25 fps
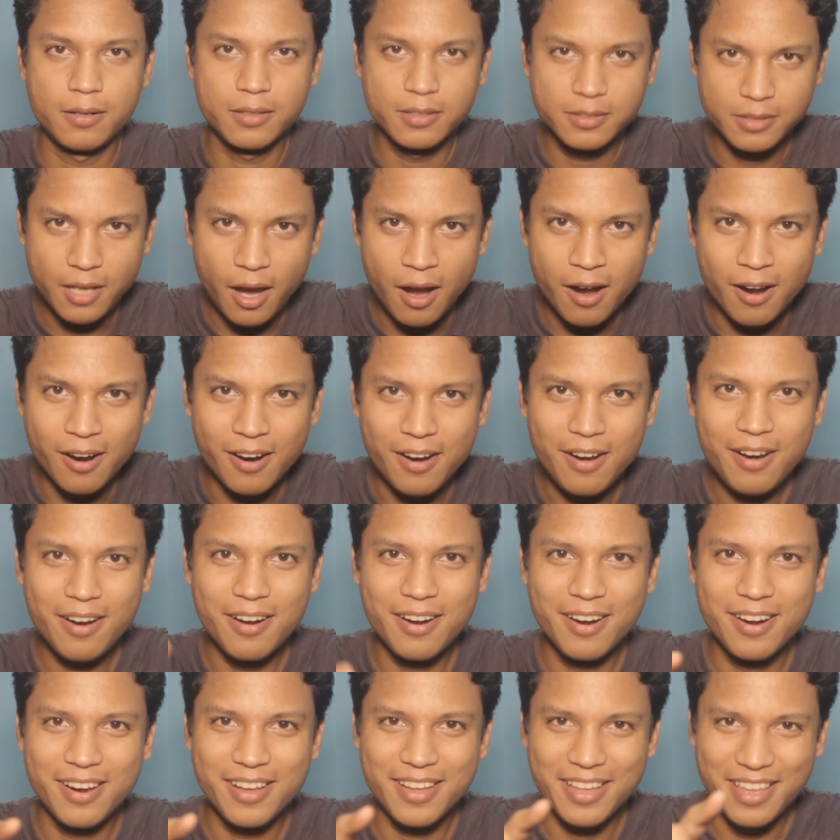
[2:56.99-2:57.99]
tongue
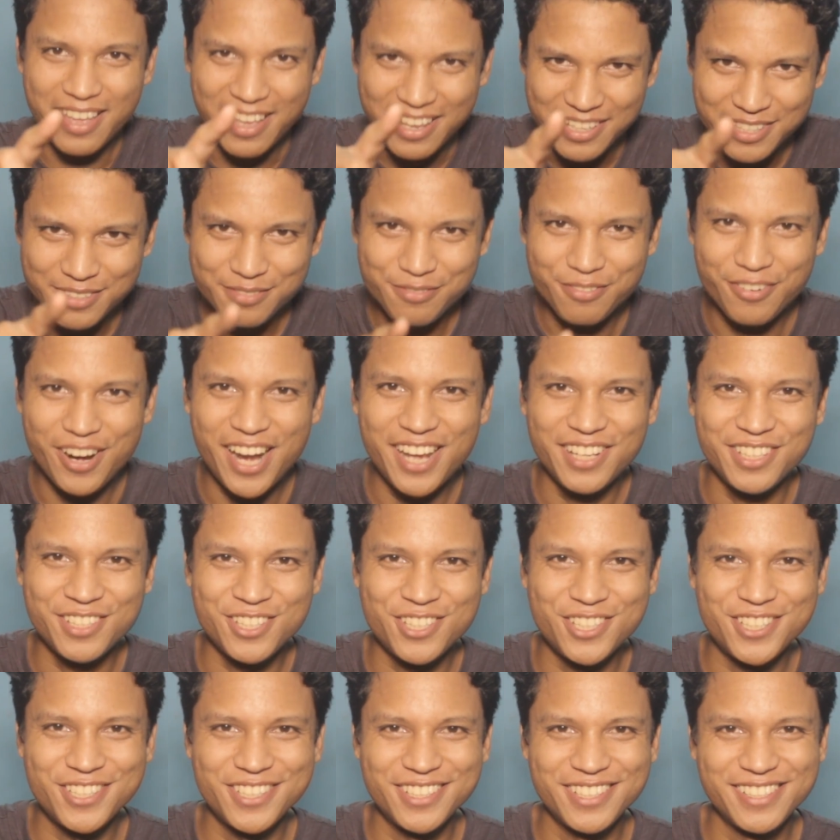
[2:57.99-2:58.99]
is
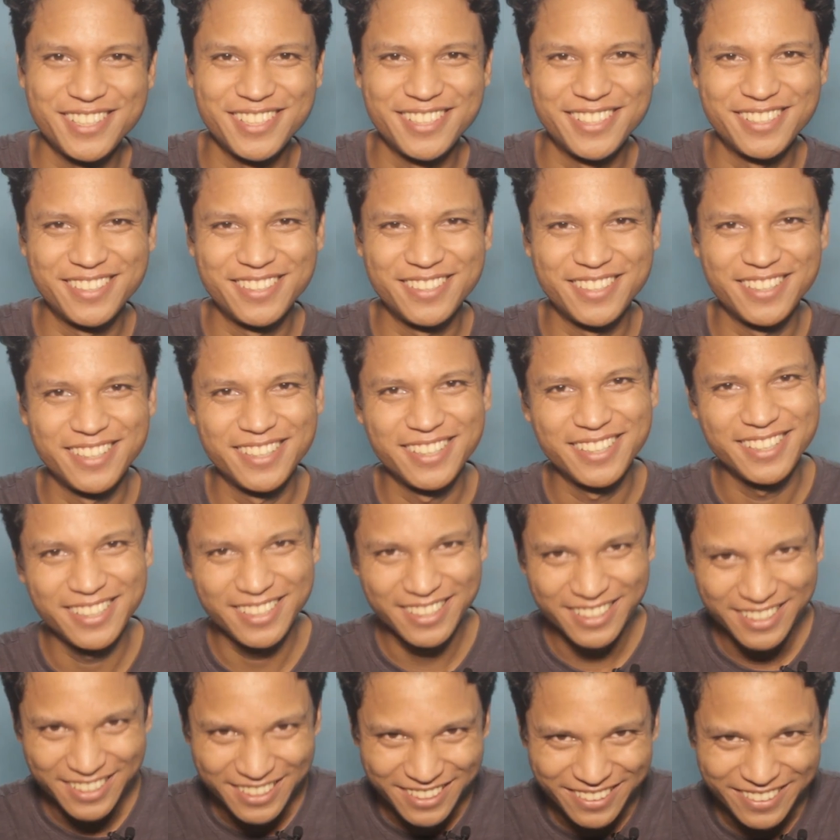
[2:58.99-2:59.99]
French.
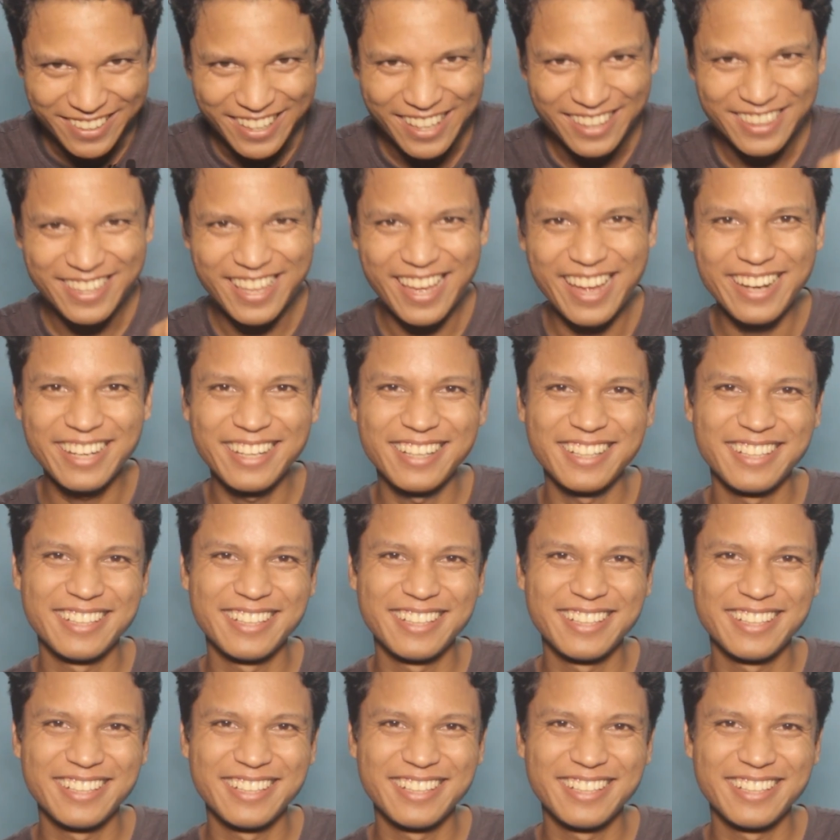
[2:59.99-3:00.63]
You get that?